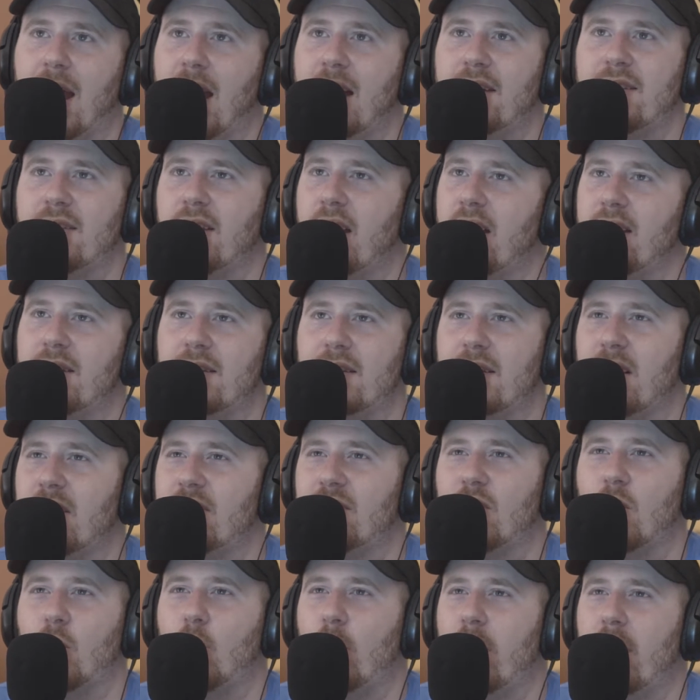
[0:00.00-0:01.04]
it's it's
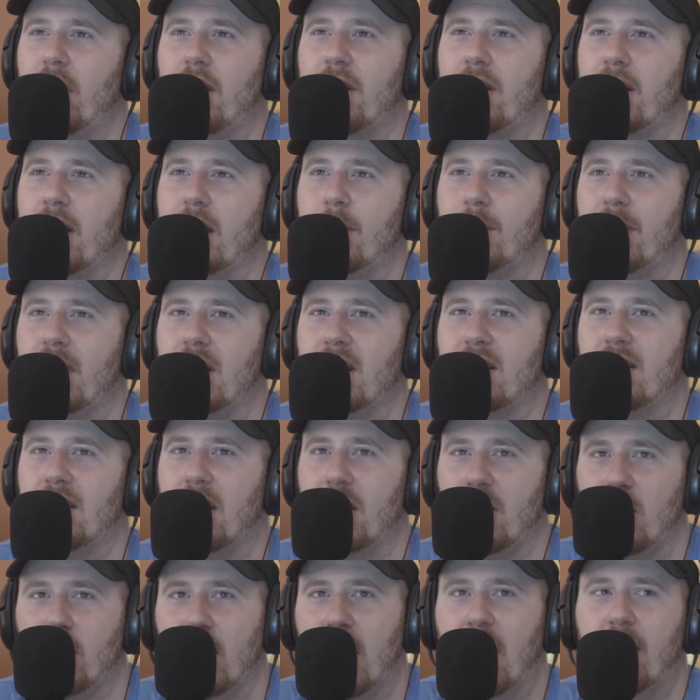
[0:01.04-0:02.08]
such a weird thing because
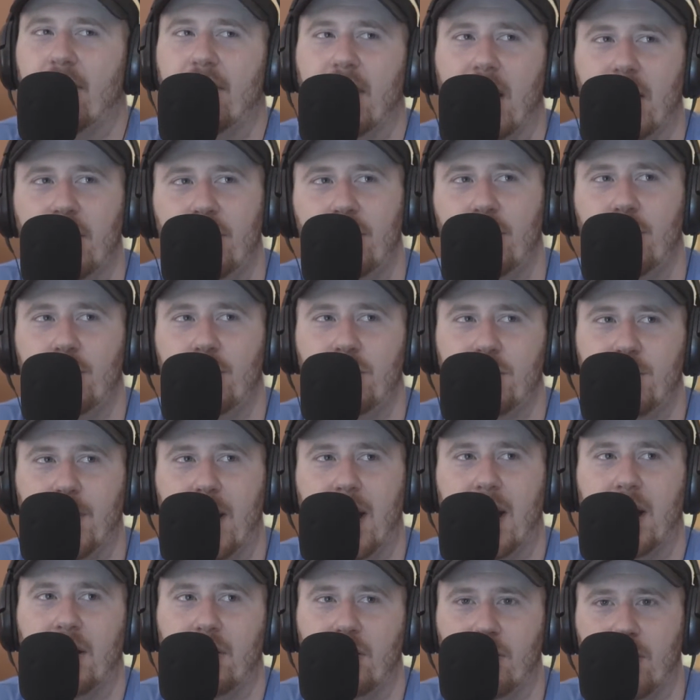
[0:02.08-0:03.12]
like you'll have that
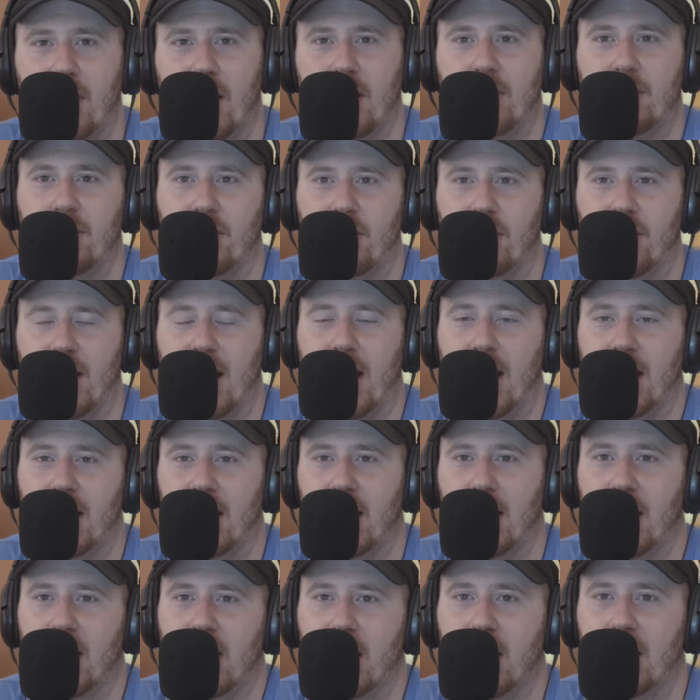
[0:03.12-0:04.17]
douchebag director that
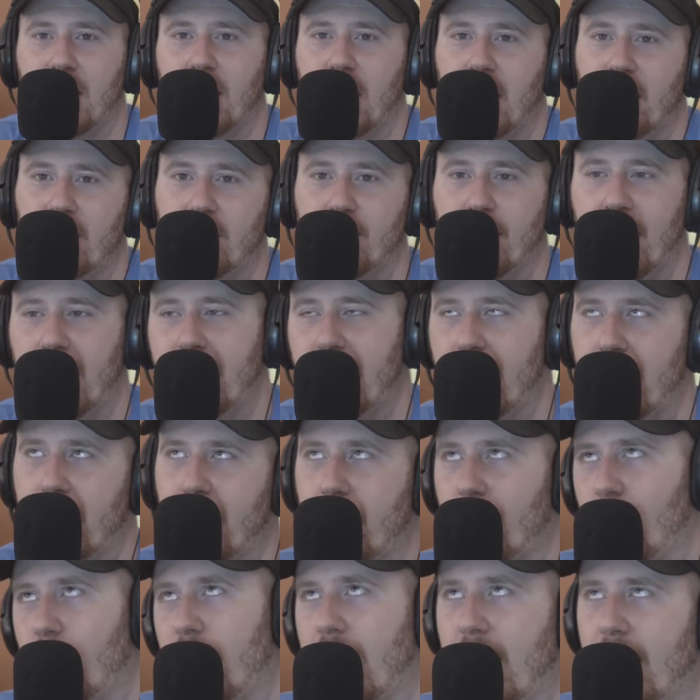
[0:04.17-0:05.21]
is making a
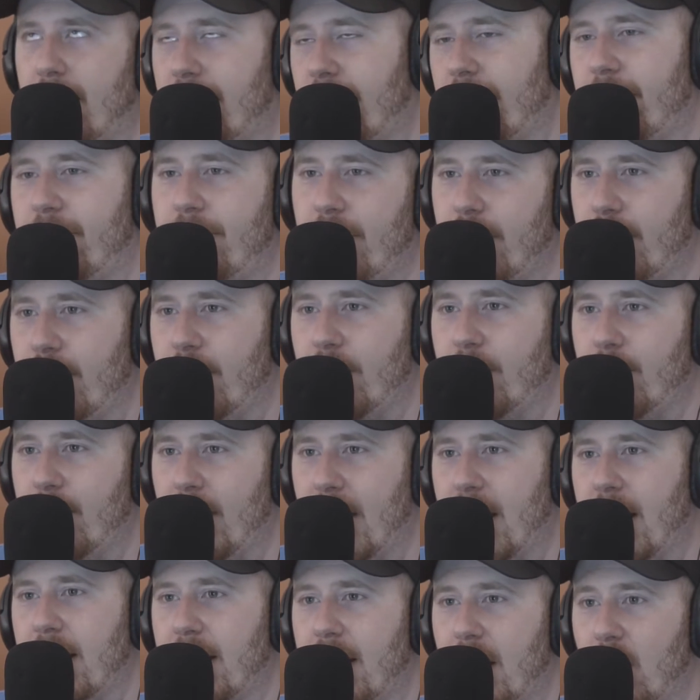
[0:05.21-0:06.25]
whatever film
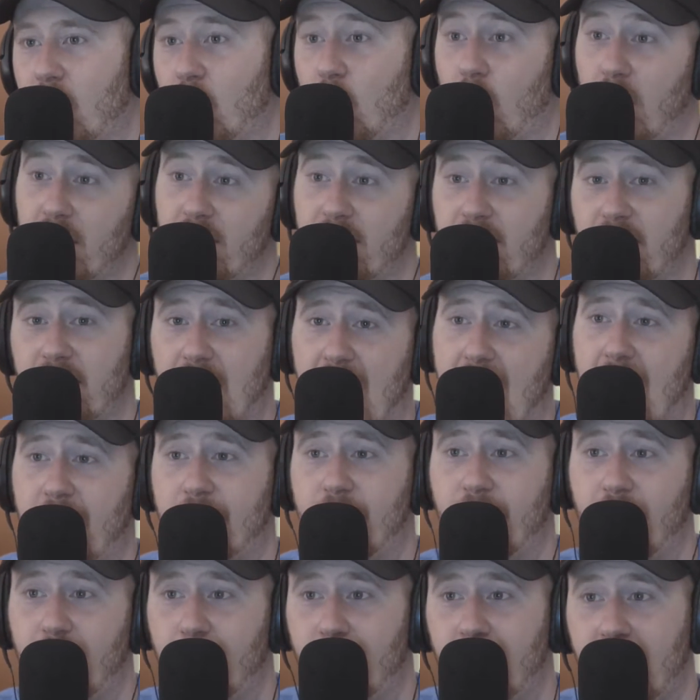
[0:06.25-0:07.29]
and then wants this
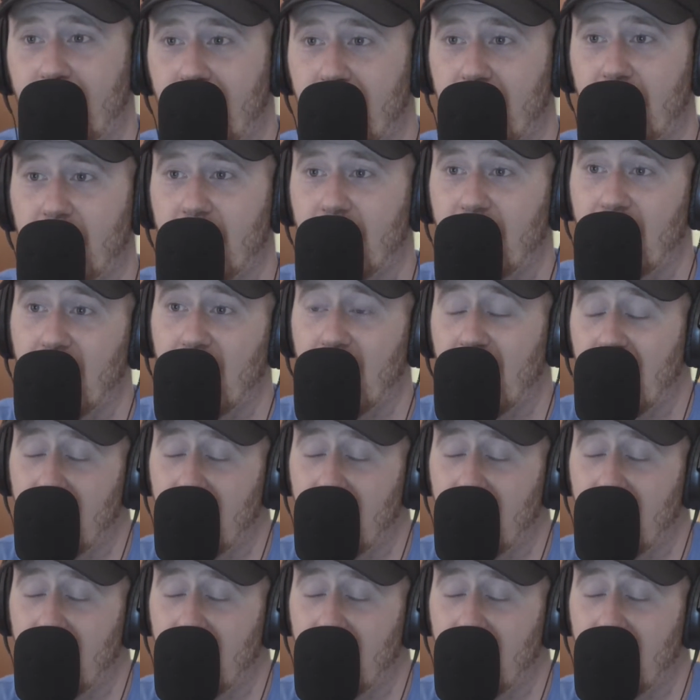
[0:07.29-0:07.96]
actor to be in it,